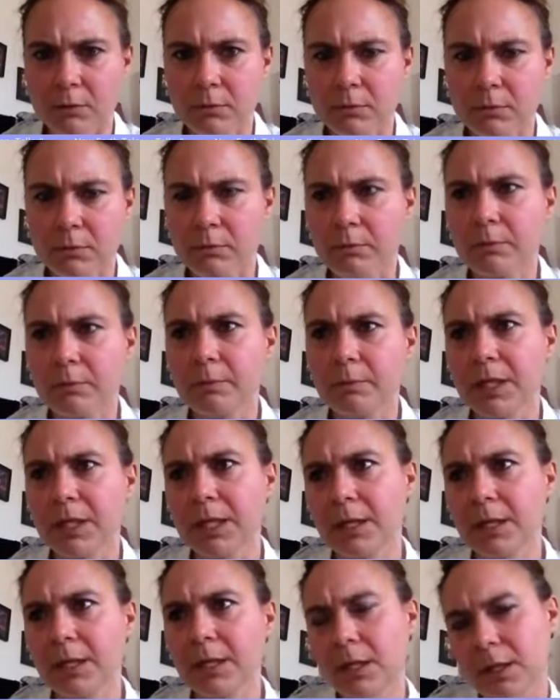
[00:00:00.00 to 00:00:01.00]
But
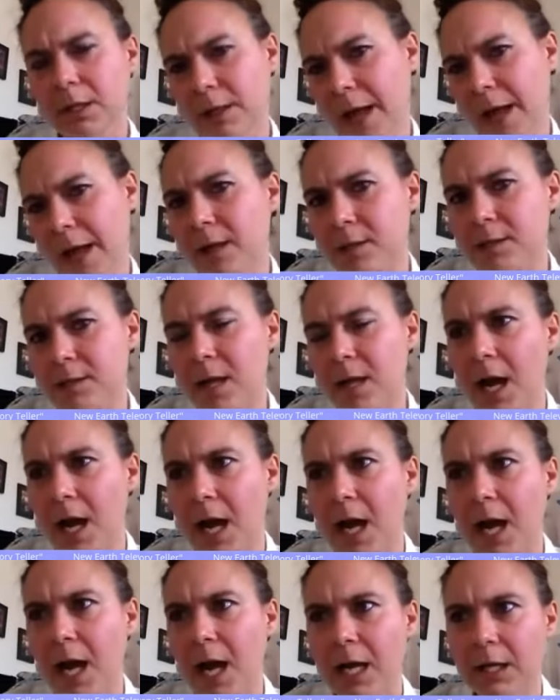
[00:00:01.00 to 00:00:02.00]
yes, I,
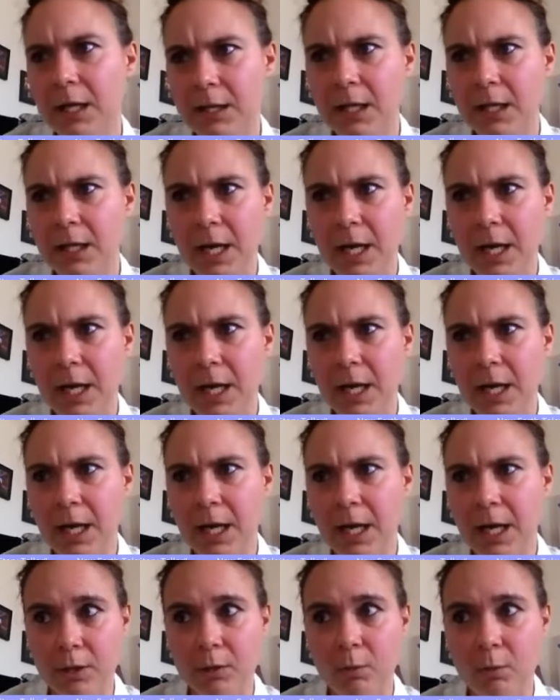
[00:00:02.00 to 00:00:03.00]
I think I can
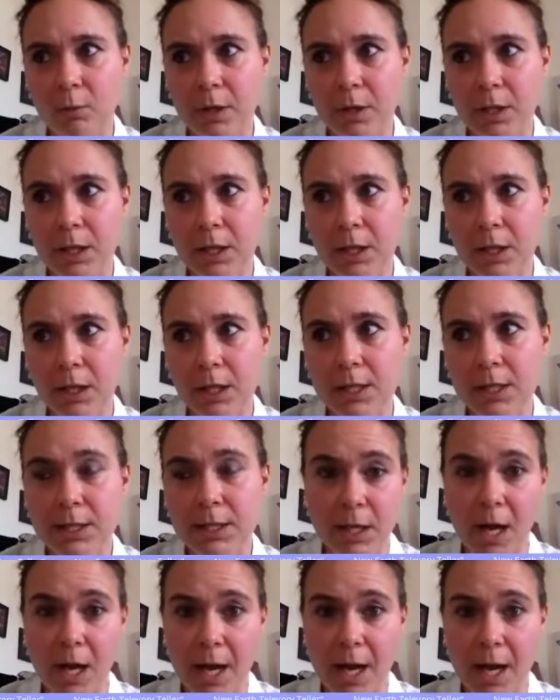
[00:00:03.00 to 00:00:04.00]
tell you what it is
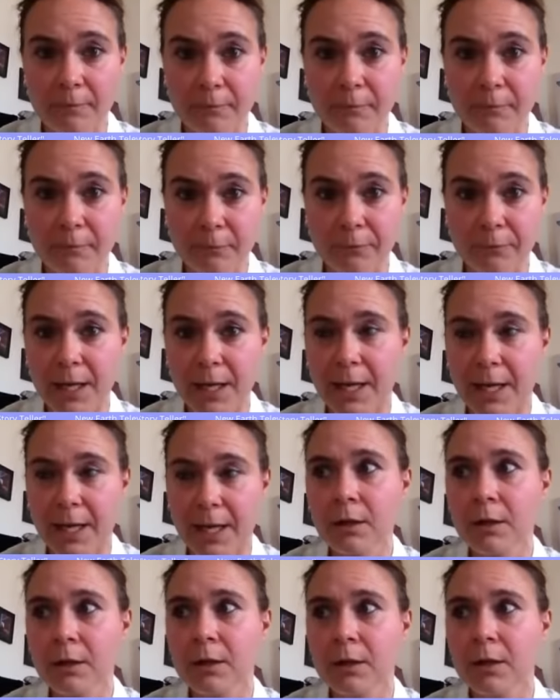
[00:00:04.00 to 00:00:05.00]
that I'm
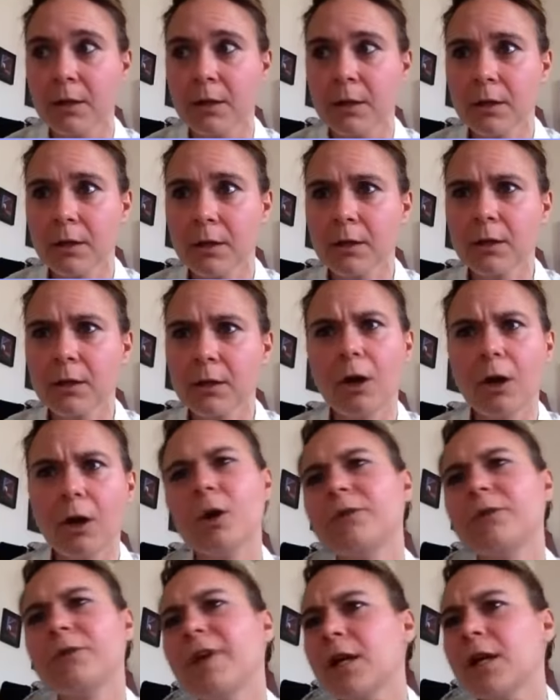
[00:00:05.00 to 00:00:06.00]
feeling oh,
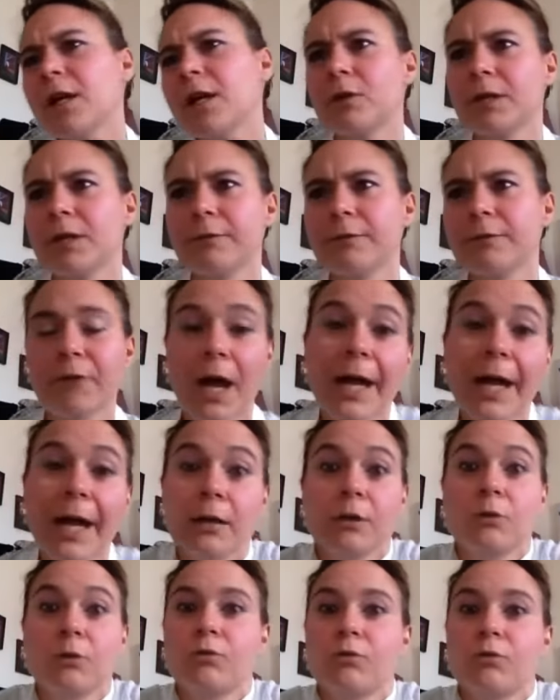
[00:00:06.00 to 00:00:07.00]
if I could only
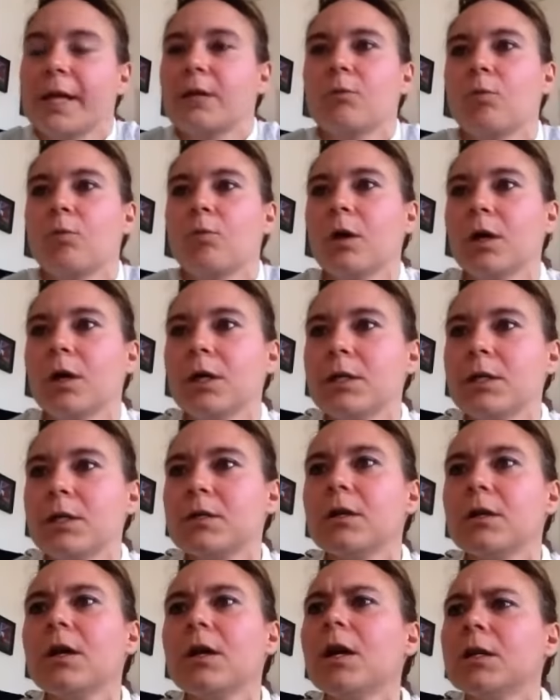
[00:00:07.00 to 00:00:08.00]
find the right words.
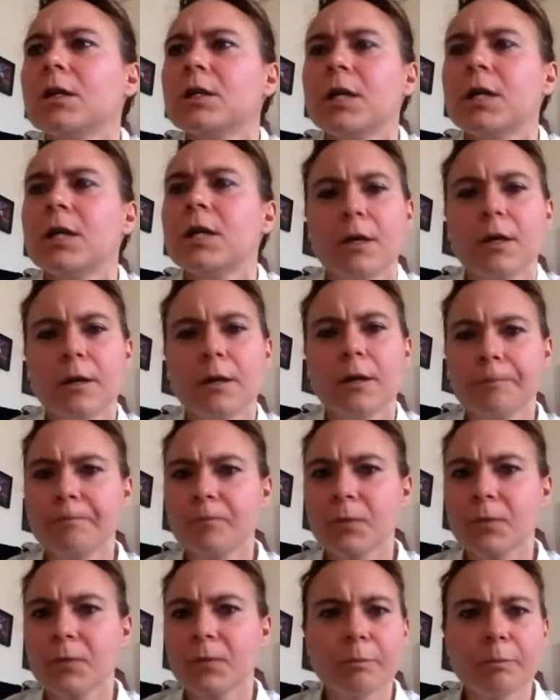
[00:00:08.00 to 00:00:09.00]
Ah,
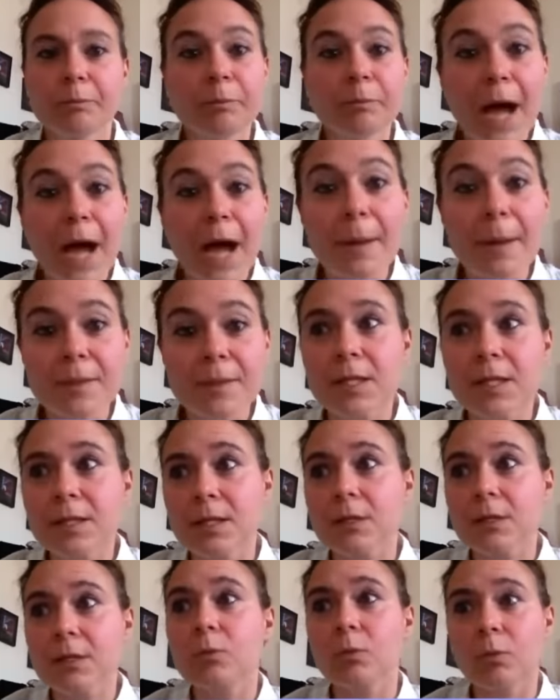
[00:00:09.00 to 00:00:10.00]
oh, perhaps this
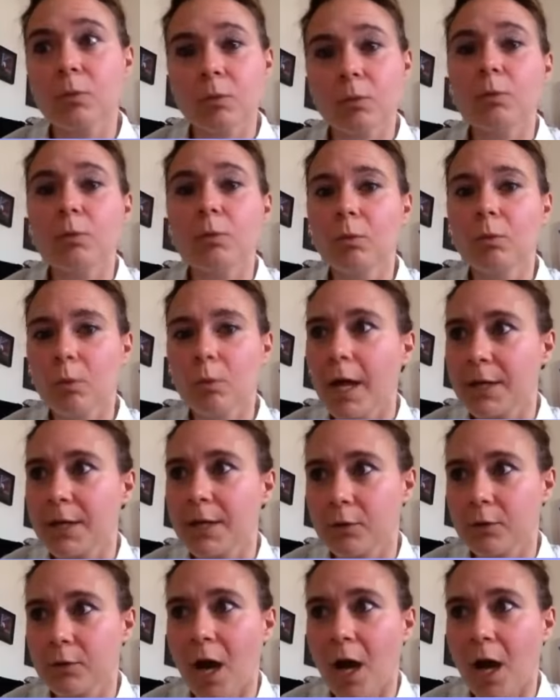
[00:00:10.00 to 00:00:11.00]
is why
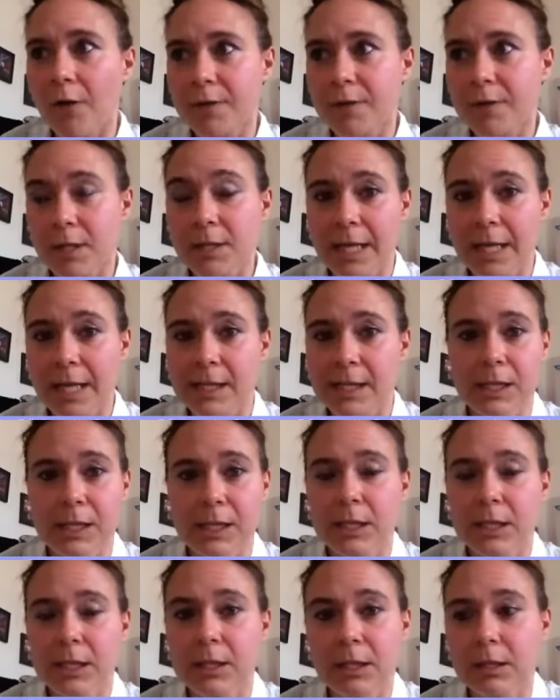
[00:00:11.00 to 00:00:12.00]
giraffes are
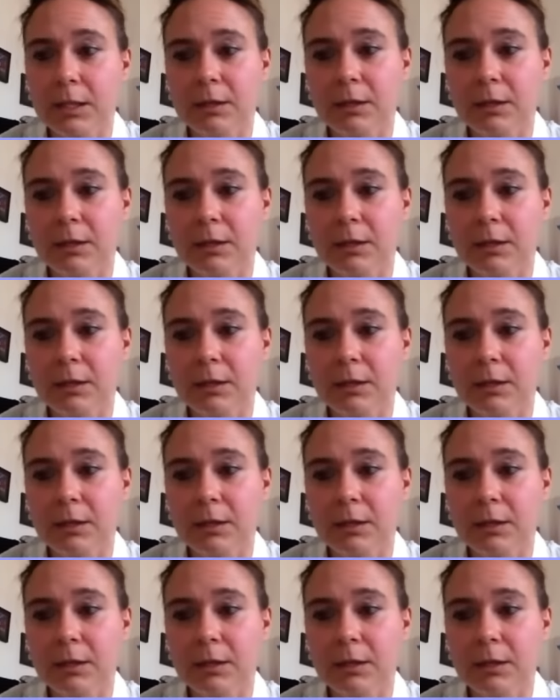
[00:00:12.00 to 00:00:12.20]
destined to,